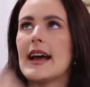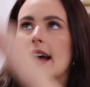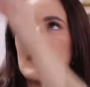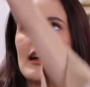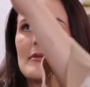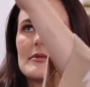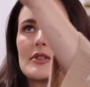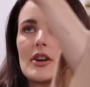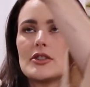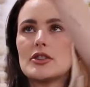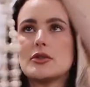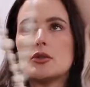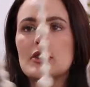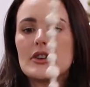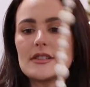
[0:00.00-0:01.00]
It's got
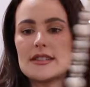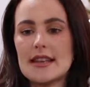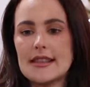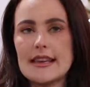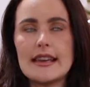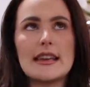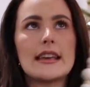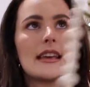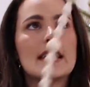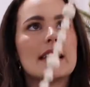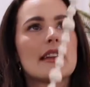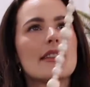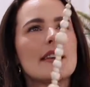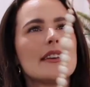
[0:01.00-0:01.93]
2 hooks at the end.